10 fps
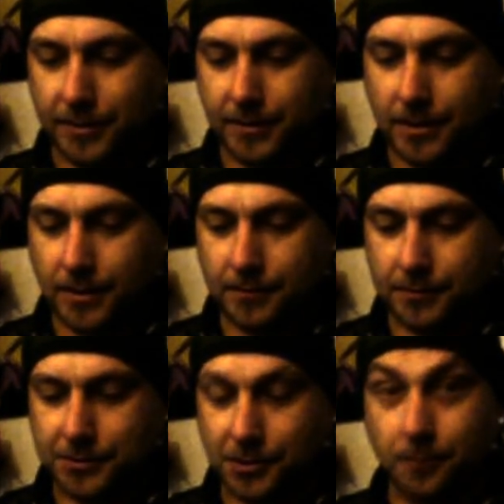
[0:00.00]
He's got a
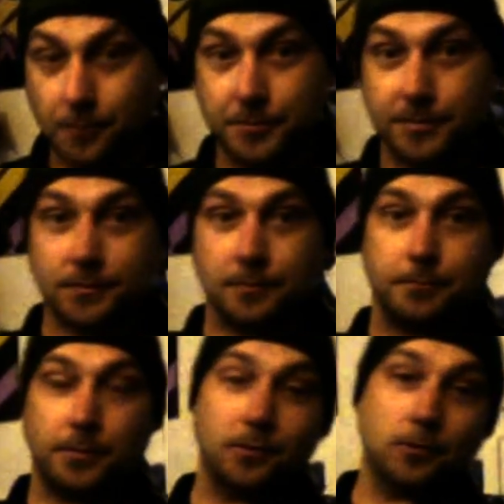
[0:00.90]
little problem that's
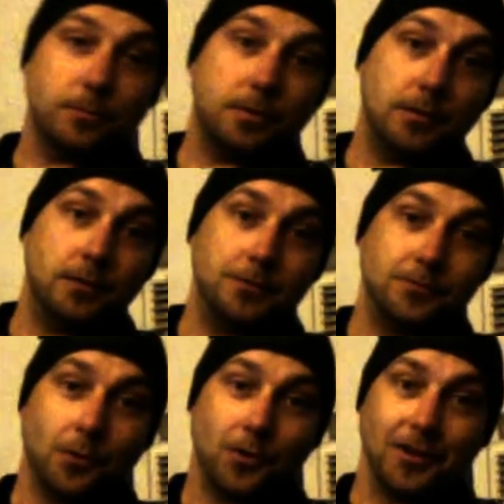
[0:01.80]
going to turn into a
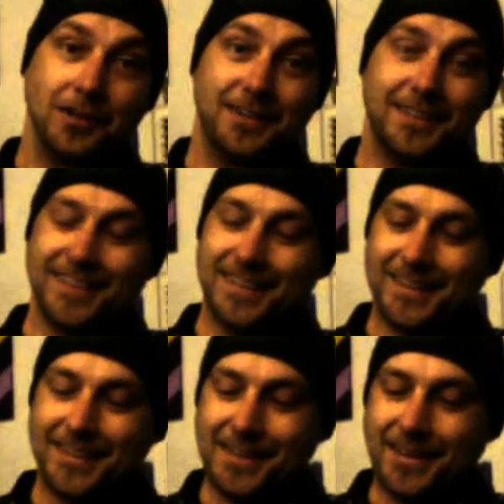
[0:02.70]
big problem in a matter
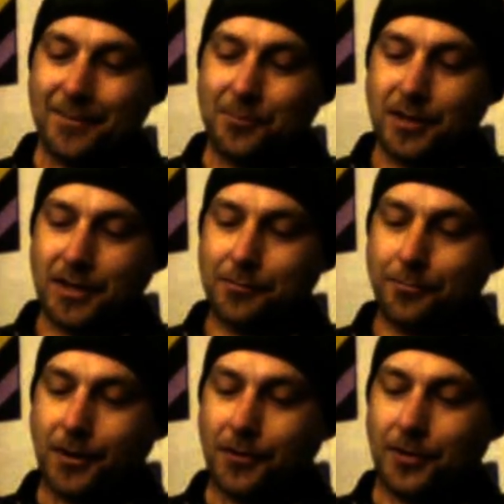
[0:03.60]
of weeks,
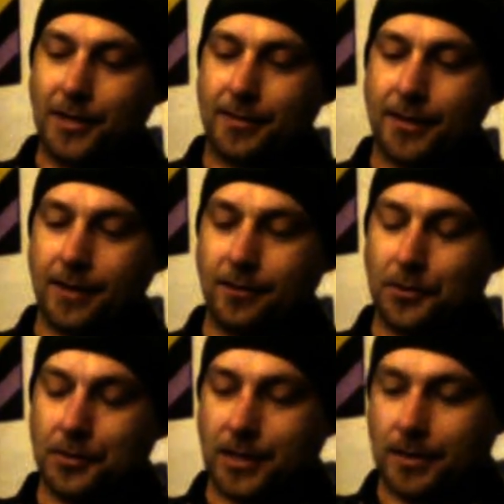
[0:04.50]
which I think is the war
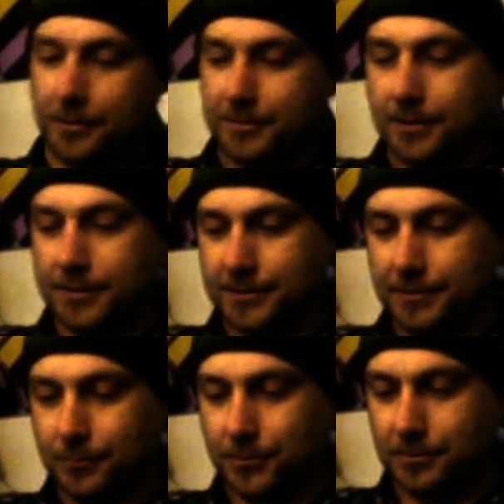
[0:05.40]
coming up and all that
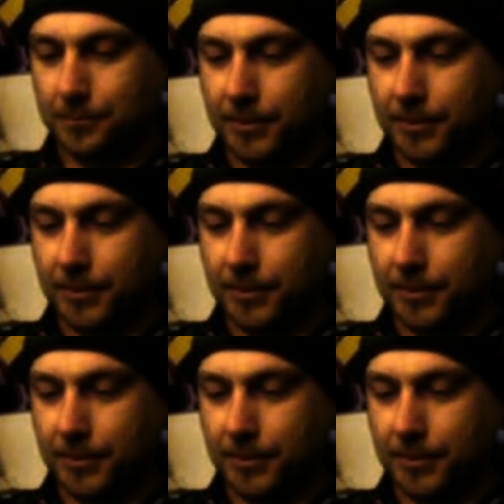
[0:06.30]
stuff.